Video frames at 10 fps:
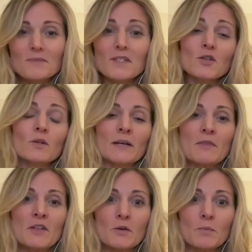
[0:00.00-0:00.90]
So like
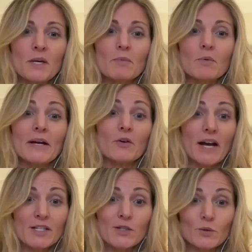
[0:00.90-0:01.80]
the people, my
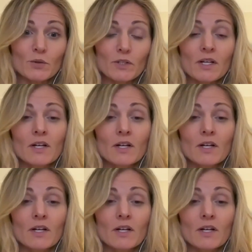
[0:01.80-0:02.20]
grad school